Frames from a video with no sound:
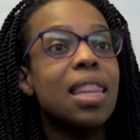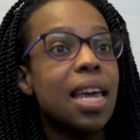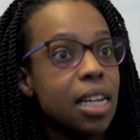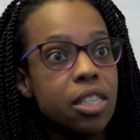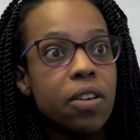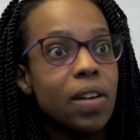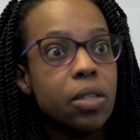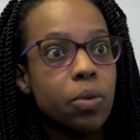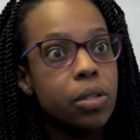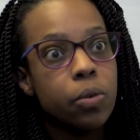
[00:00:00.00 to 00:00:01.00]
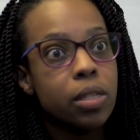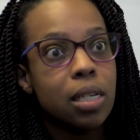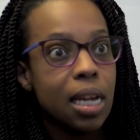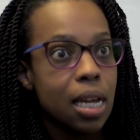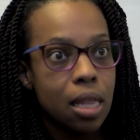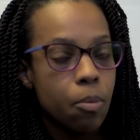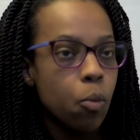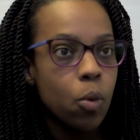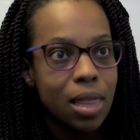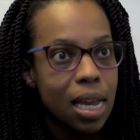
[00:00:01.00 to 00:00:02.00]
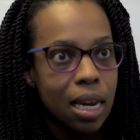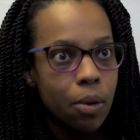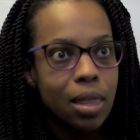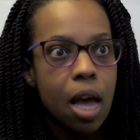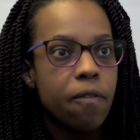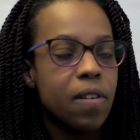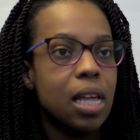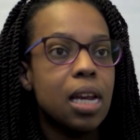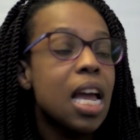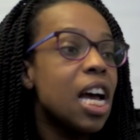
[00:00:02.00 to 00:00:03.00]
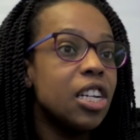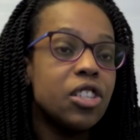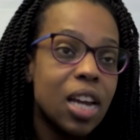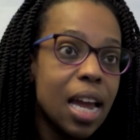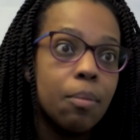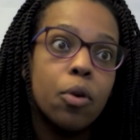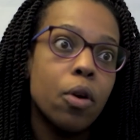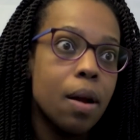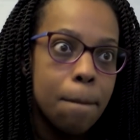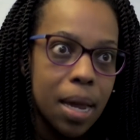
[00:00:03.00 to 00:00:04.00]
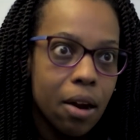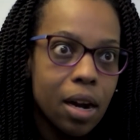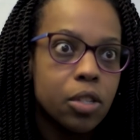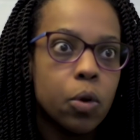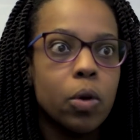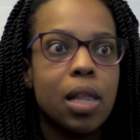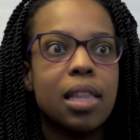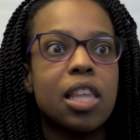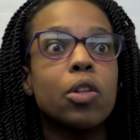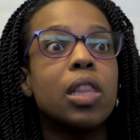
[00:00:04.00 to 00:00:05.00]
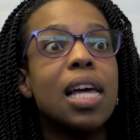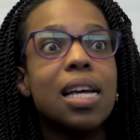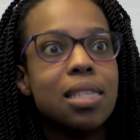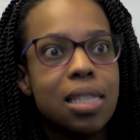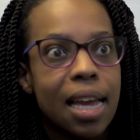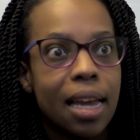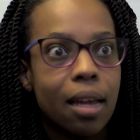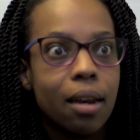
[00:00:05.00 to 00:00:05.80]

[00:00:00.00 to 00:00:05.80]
and they can serve as a resource to getting them what they need without feeling ashamed or embarrassed or like they're less than.